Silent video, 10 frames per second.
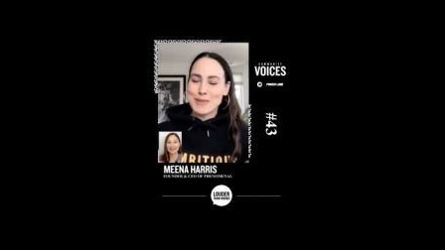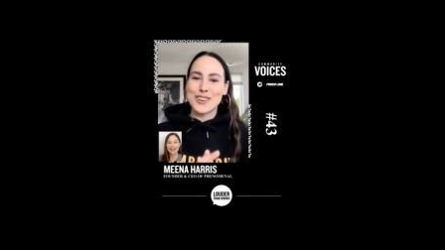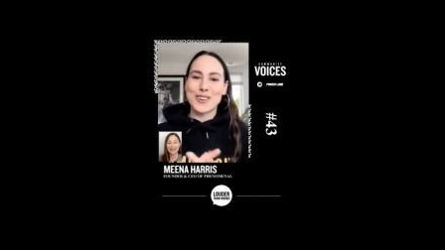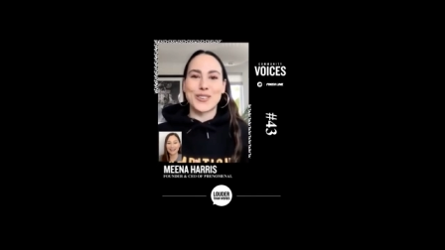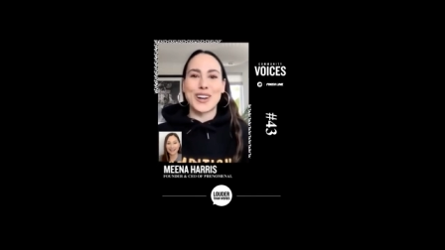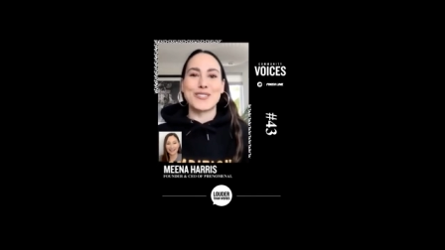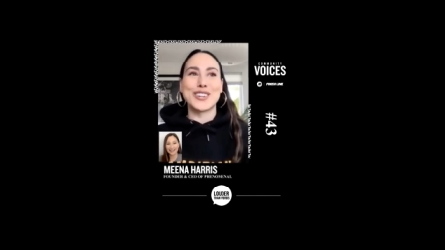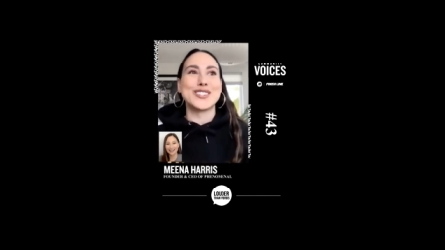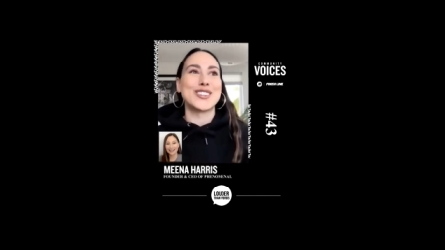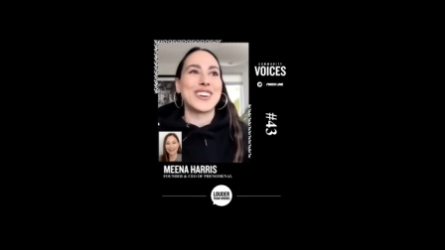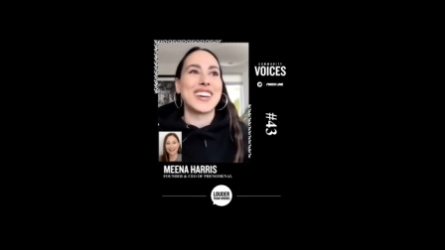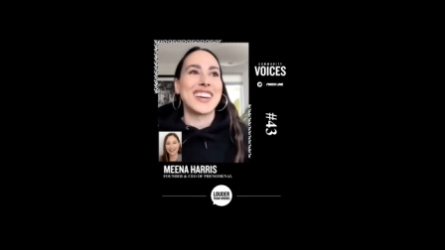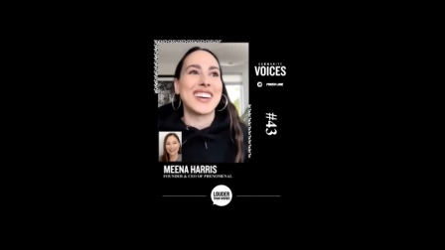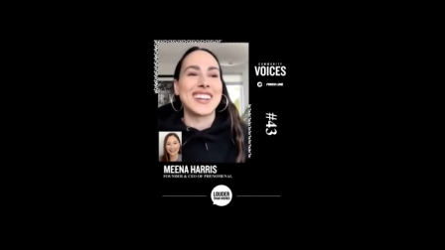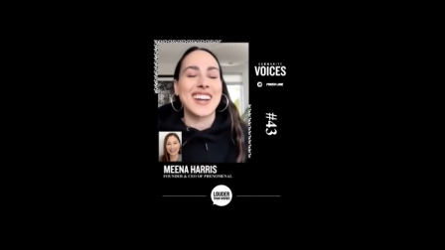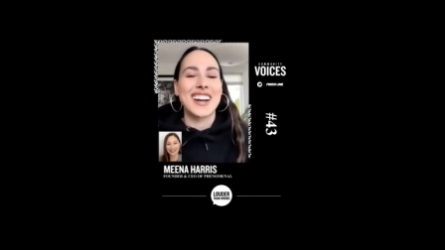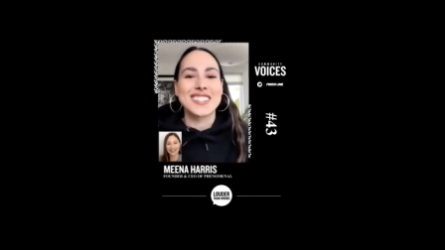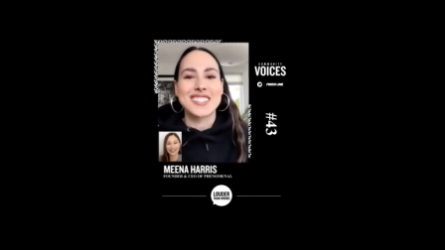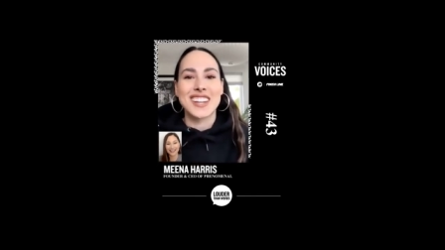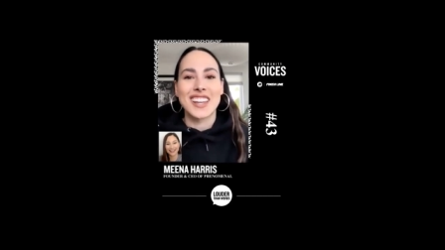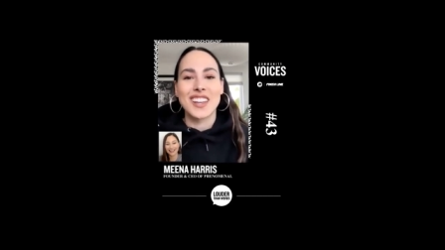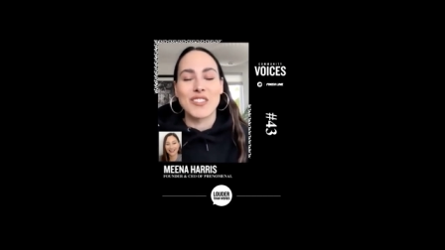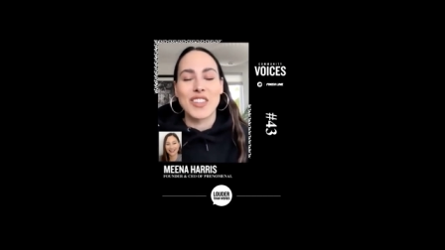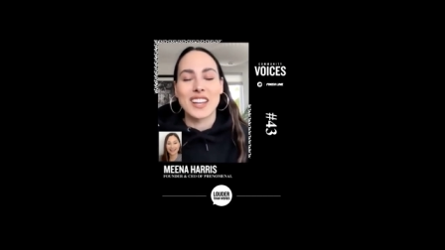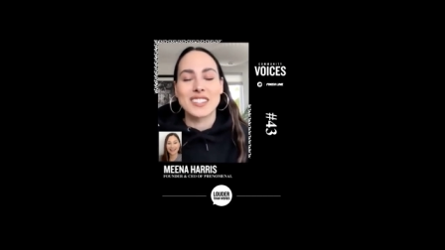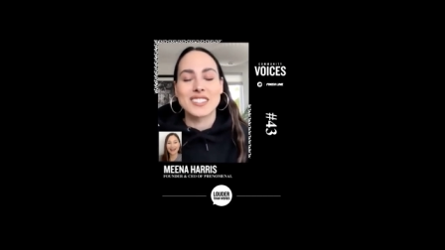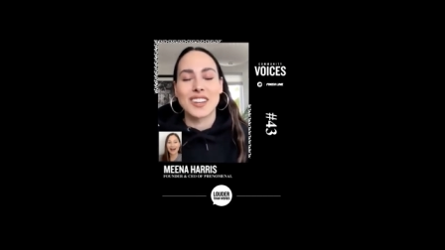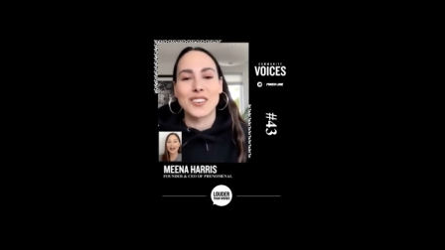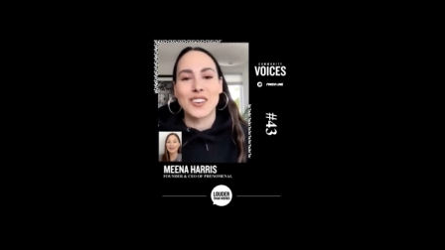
your whatever you're doing. And I just, I love that. So